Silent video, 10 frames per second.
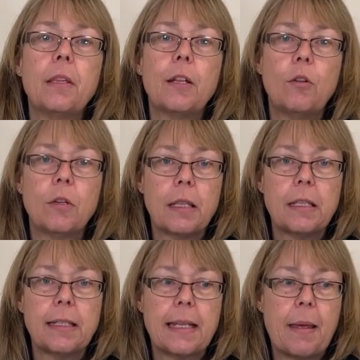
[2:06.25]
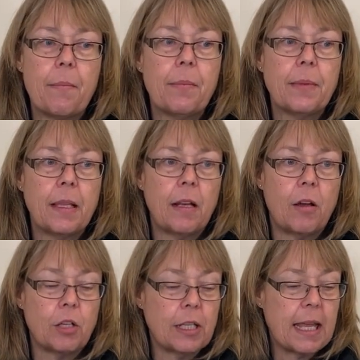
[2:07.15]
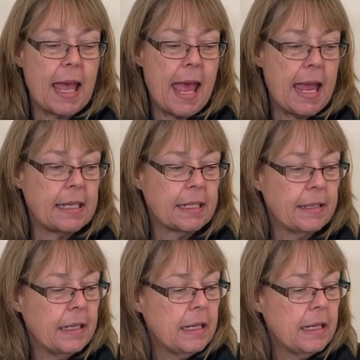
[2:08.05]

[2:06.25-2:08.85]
the longer the stem, the larger the head.